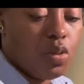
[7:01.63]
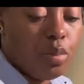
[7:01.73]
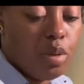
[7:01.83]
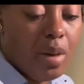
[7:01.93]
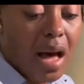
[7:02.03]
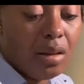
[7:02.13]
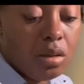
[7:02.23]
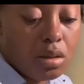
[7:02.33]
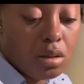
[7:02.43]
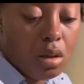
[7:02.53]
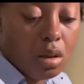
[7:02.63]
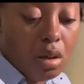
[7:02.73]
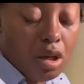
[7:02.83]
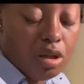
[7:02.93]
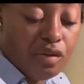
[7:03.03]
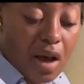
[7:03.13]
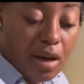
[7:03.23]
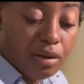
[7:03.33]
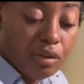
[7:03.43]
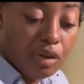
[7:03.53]
will be balanced.
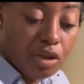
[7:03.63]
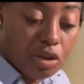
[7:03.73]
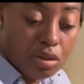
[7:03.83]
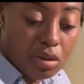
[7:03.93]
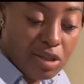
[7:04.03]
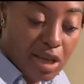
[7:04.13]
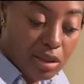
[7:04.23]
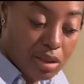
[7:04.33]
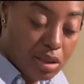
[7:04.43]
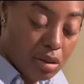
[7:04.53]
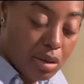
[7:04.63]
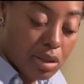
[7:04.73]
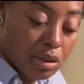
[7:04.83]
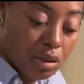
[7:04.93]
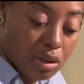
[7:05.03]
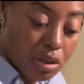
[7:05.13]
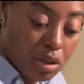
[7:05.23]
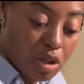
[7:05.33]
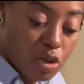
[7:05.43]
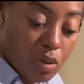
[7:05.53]
Divine intervention. Sagittarius energy.
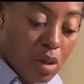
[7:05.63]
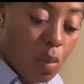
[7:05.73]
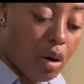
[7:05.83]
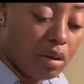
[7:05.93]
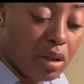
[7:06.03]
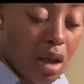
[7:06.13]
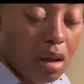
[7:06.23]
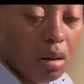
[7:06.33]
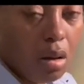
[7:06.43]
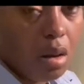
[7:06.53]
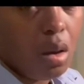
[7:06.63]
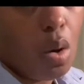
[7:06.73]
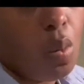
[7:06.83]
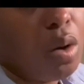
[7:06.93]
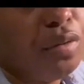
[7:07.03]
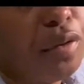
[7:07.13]
Things being worked out. One foot